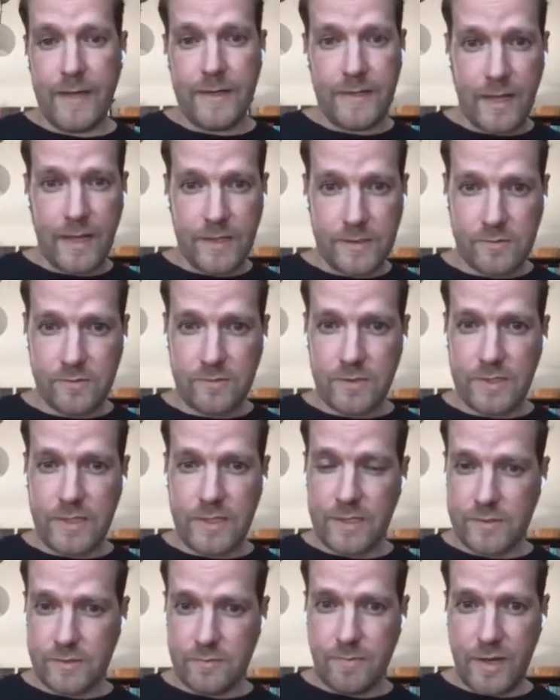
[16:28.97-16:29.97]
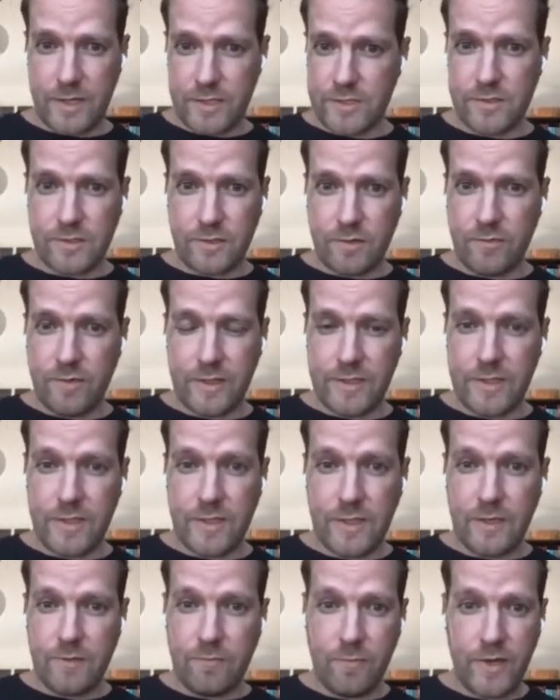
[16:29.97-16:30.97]
Next to it, as you mentioned already,
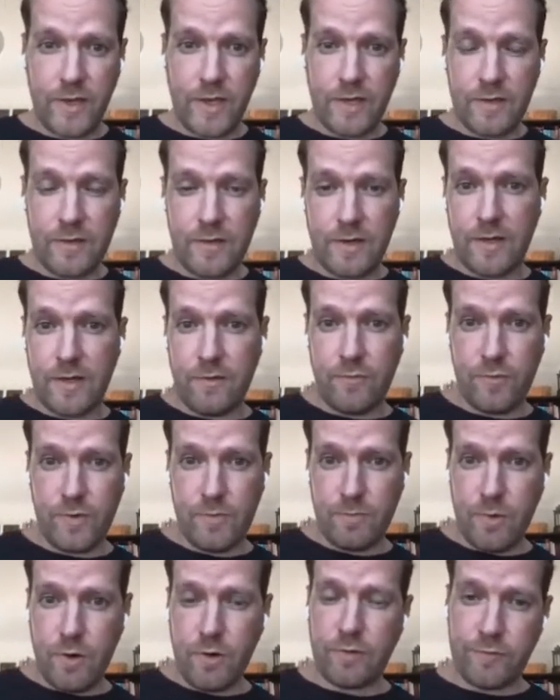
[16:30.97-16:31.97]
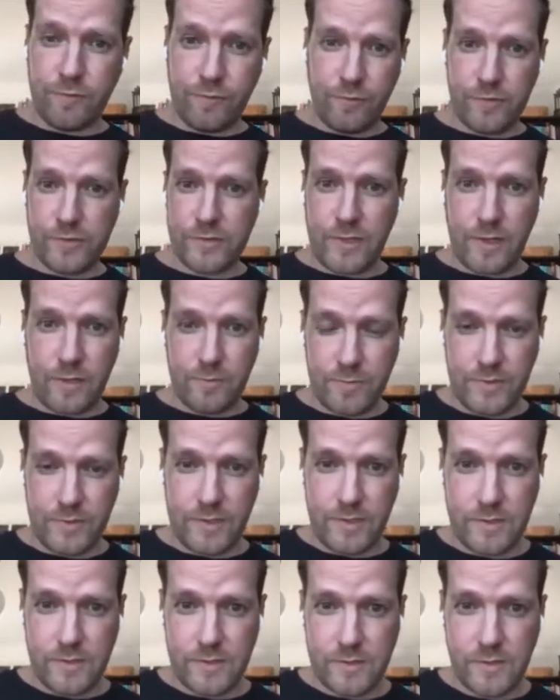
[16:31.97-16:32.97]
we are a remote first
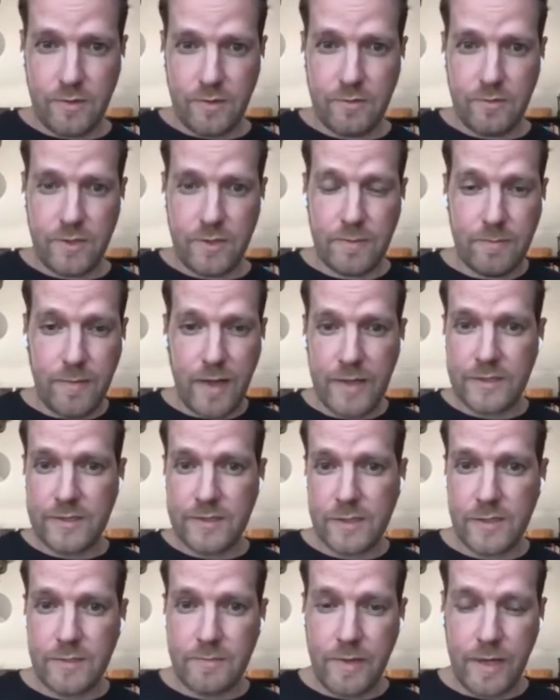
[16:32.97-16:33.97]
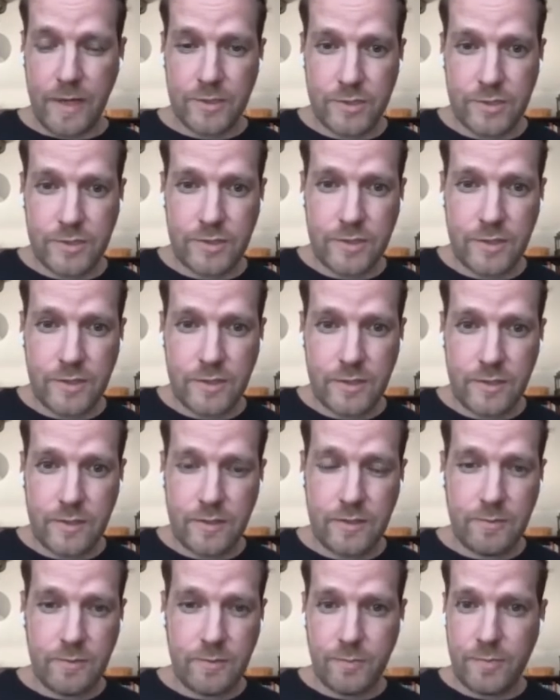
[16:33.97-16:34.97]
company. So in my team, actually,
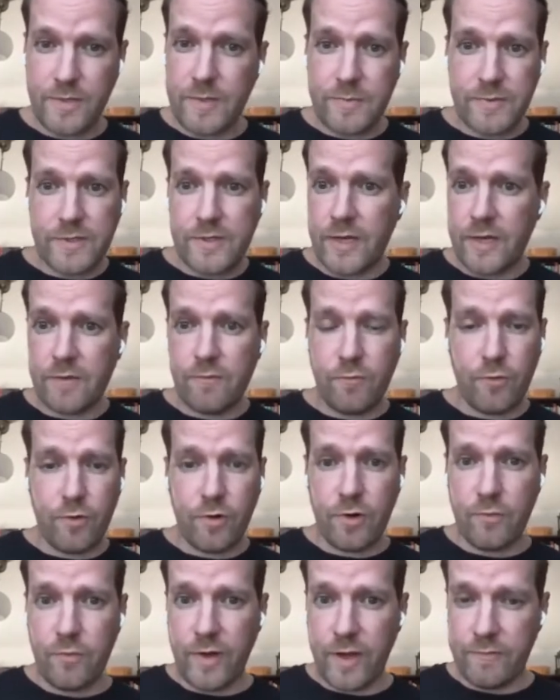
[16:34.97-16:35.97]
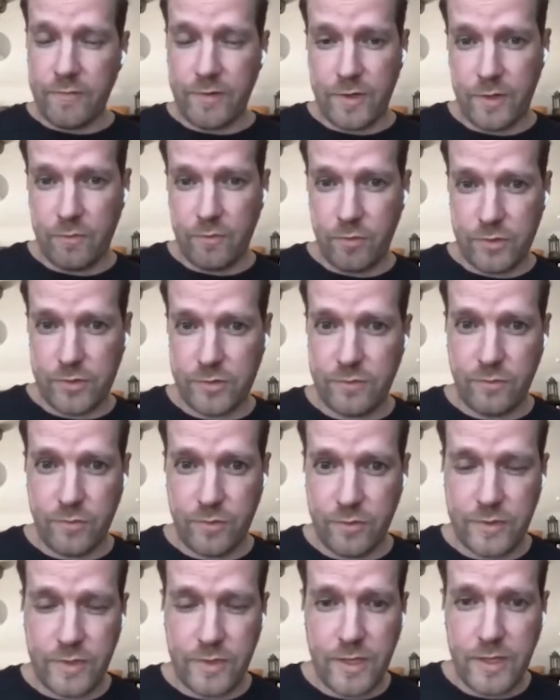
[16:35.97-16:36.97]
the people can work wherever they want to
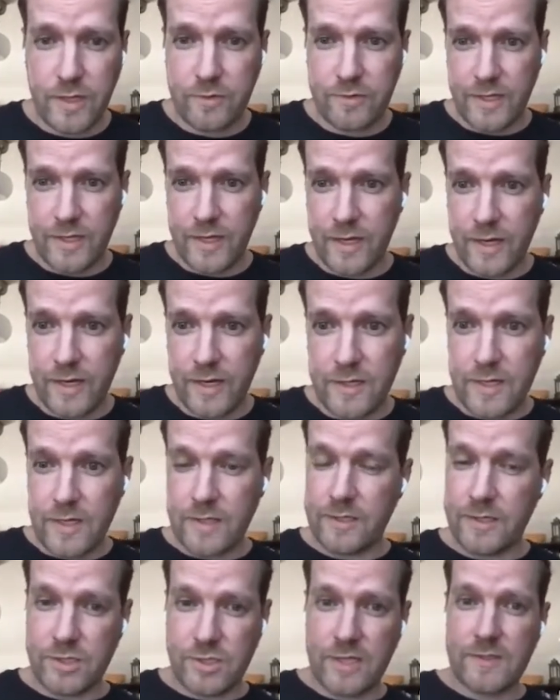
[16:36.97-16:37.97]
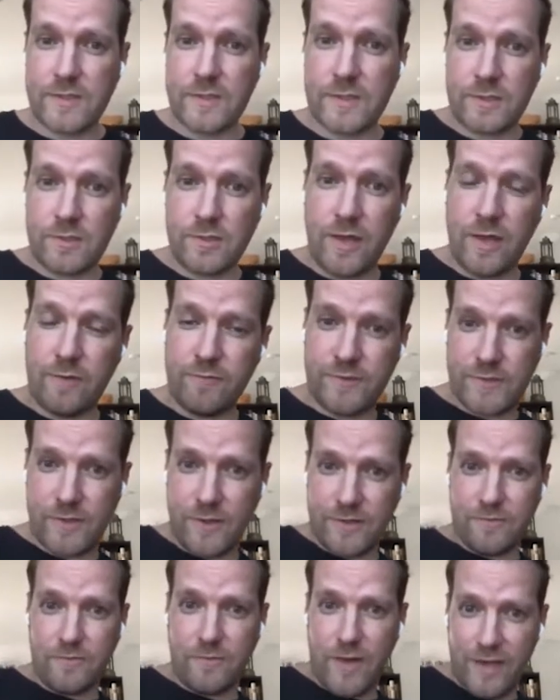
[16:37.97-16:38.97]
work. I don't care. They just need to have
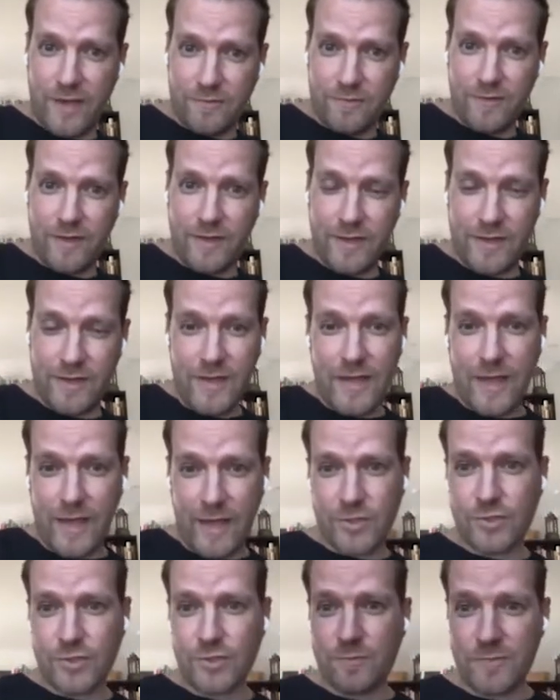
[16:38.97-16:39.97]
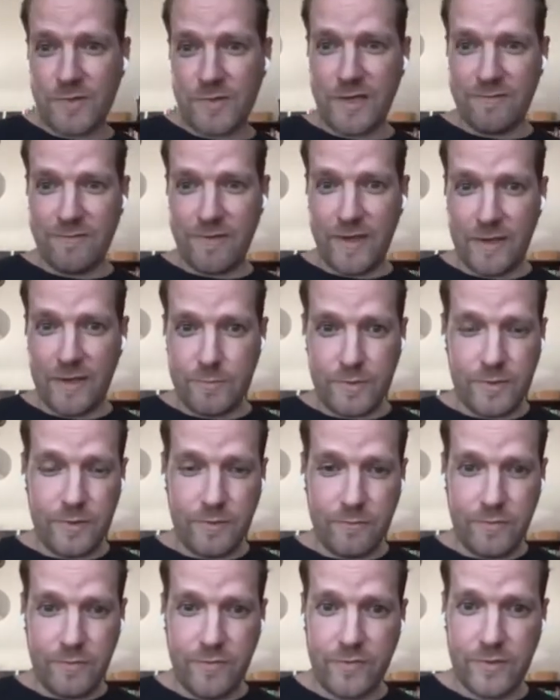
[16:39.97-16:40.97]
solid Wi-Fi and should be
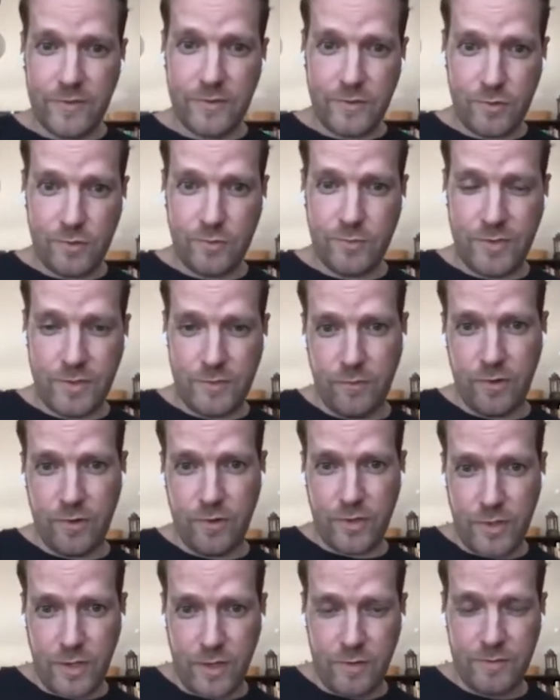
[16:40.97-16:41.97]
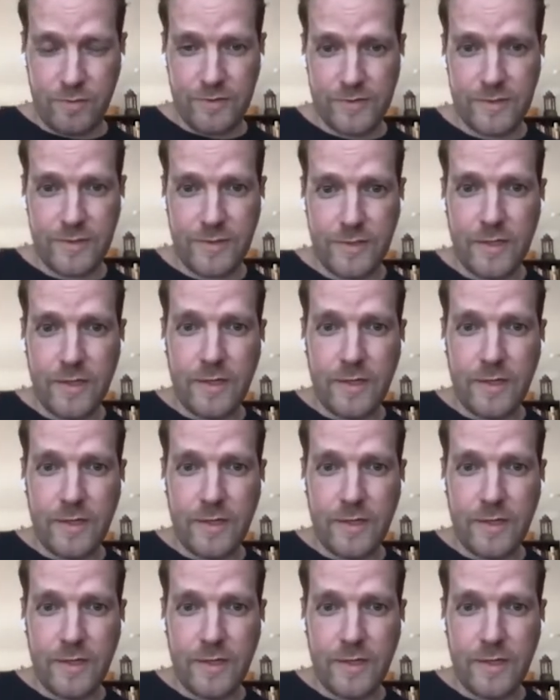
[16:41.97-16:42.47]
available within European working hours.